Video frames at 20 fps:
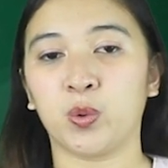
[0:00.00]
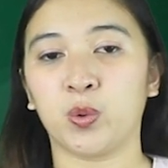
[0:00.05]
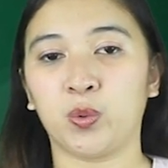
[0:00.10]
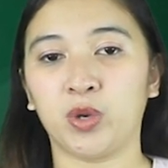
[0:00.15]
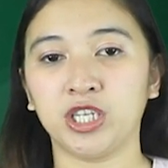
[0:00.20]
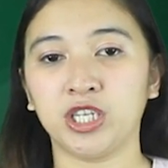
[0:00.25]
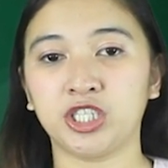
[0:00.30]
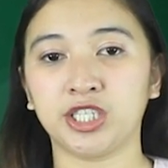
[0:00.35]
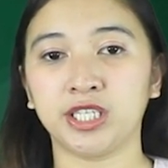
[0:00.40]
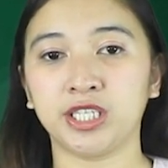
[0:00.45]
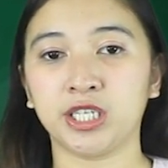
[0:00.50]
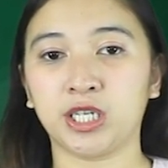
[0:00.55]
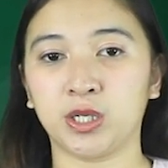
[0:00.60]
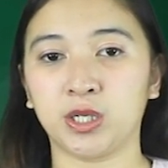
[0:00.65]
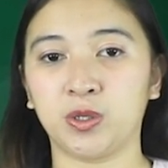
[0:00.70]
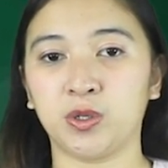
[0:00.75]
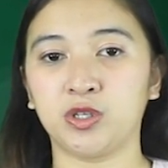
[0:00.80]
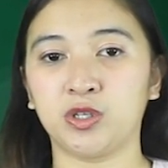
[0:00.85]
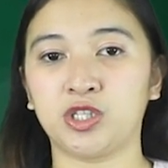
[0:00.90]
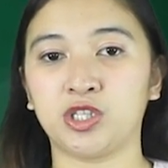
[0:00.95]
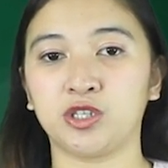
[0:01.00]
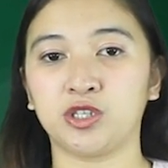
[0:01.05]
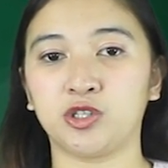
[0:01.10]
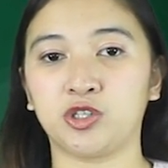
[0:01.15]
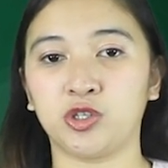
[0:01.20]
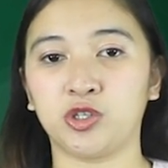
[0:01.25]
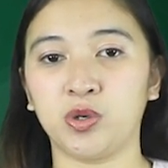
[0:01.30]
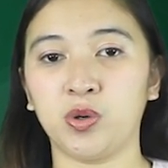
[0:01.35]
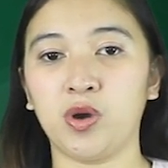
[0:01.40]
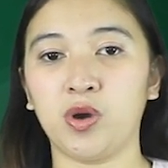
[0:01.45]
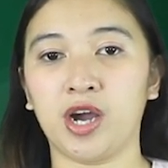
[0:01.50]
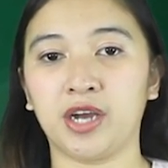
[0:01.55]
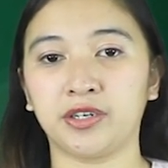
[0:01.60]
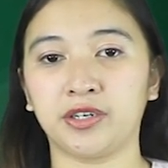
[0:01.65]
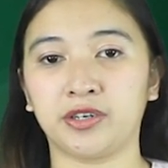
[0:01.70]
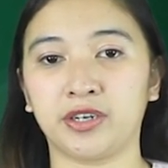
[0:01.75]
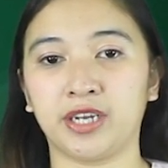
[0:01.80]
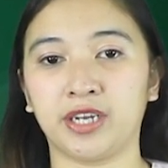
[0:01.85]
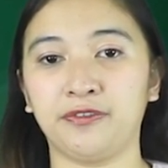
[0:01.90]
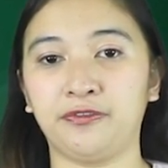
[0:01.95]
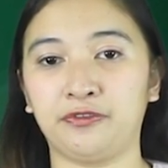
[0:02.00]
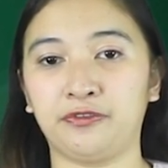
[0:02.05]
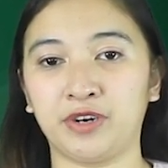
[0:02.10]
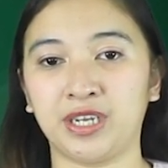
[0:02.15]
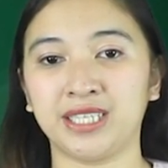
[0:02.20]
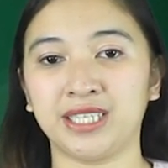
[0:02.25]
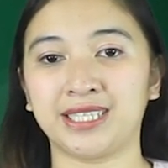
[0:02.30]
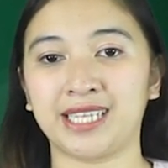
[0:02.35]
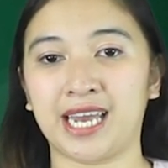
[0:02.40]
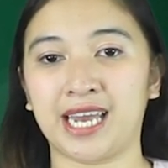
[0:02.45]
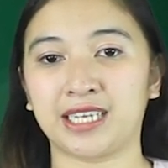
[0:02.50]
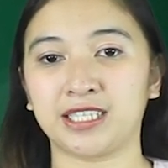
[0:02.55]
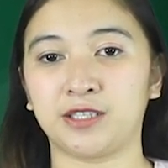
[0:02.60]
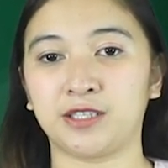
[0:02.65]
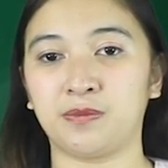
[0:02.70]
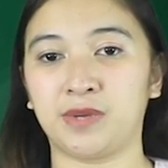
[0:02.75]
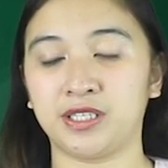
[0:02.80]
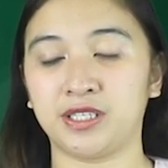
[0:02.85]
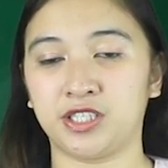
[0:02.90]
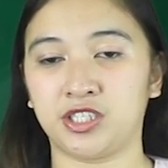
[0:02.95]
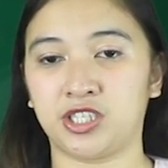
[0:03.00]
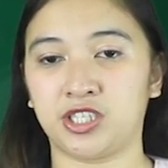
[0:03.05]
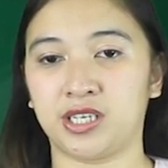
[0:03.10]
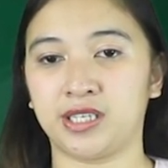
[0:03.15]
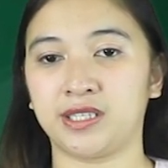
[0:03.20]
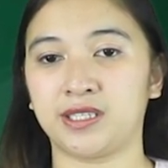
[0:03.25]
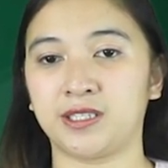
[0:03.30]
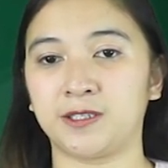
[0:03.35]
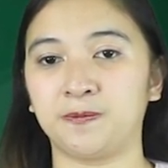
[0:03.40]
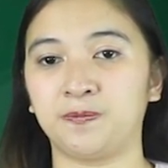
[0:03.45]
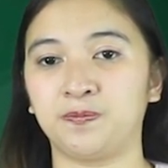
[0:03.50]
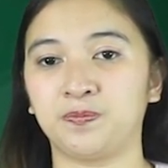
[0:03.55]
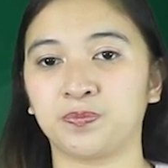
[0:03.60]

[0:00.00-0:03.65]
which includes 200 free text messages.